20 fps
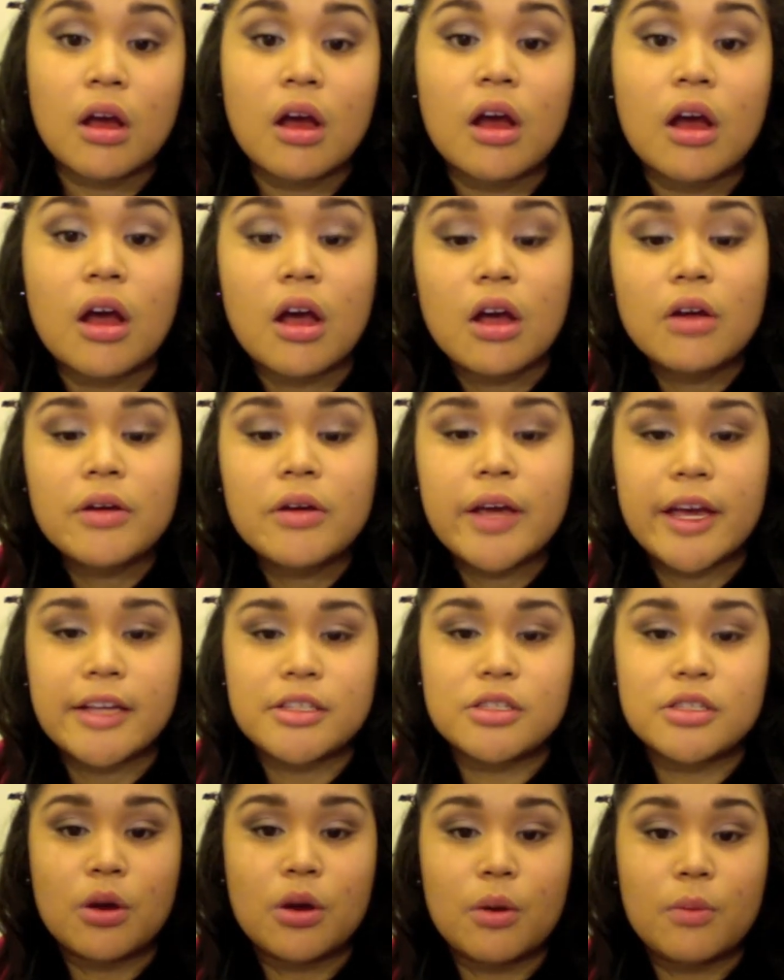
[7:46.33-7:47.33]
Okay,
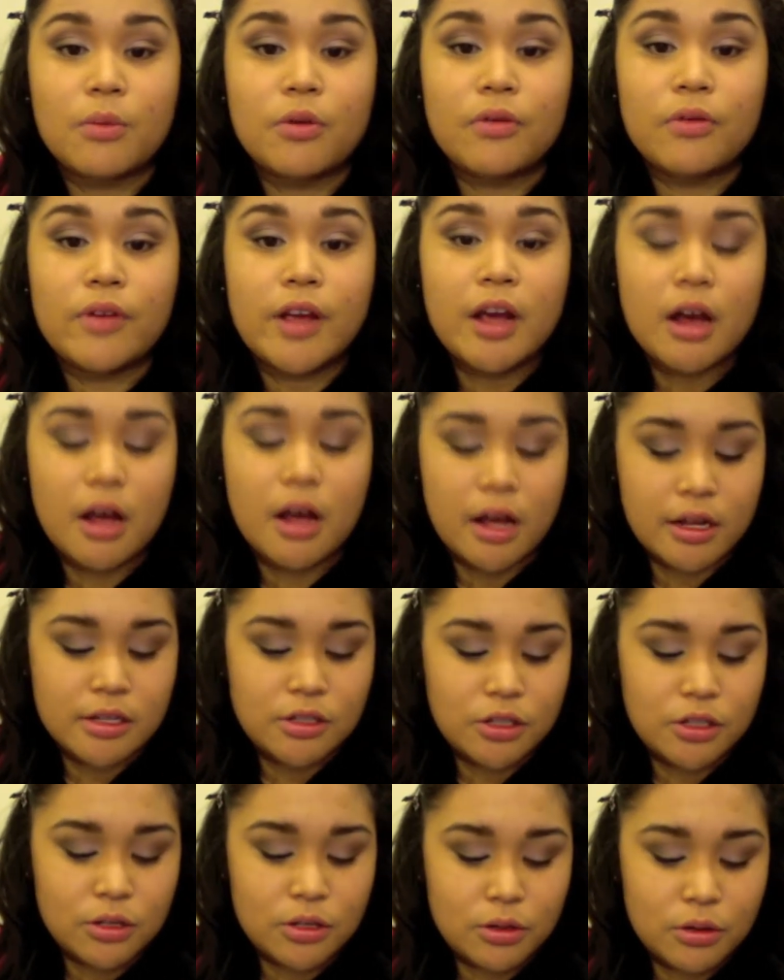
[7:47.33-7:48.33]
so moving
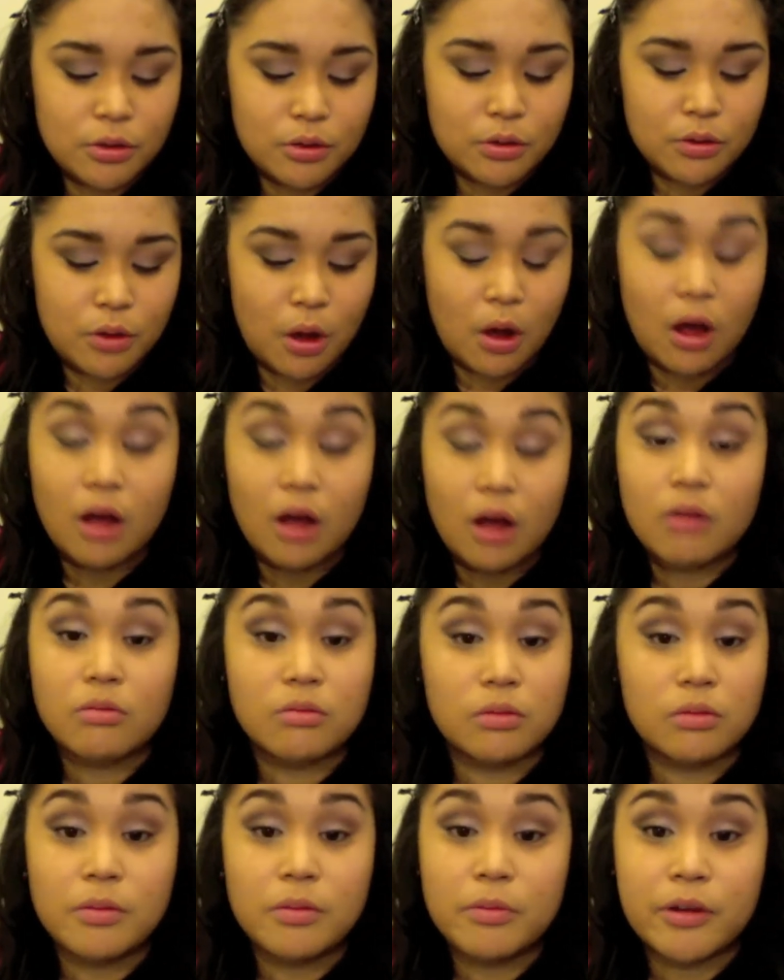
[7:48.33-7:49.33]
on to,
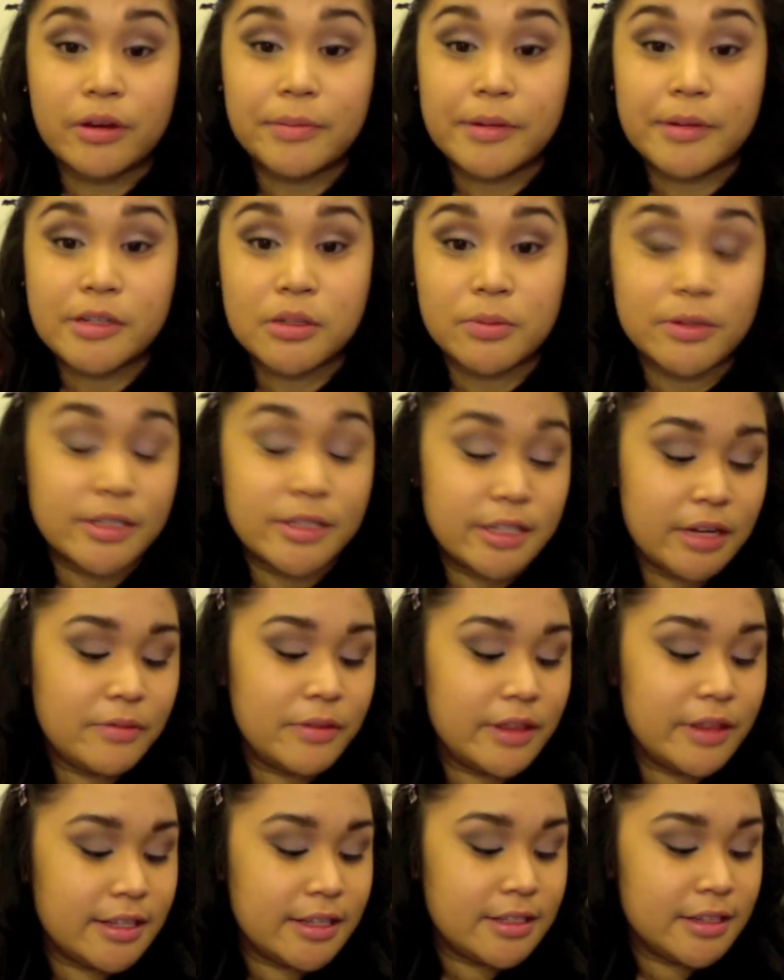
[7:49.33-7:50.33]
we're pretty much almost done
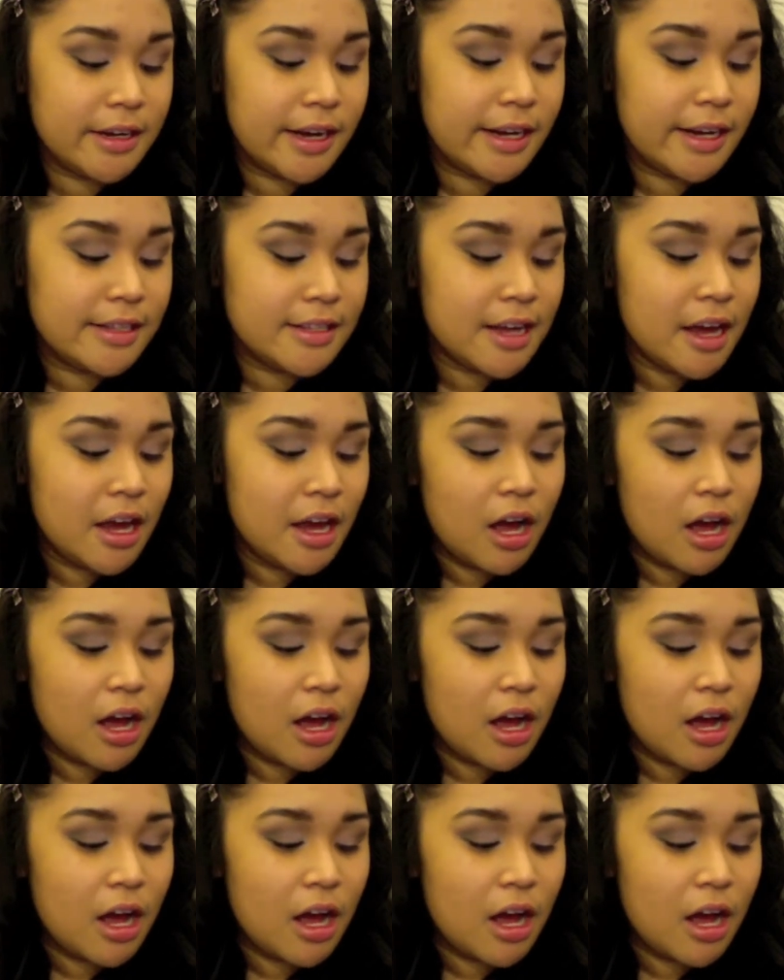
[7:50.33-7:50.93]
with this, you guys.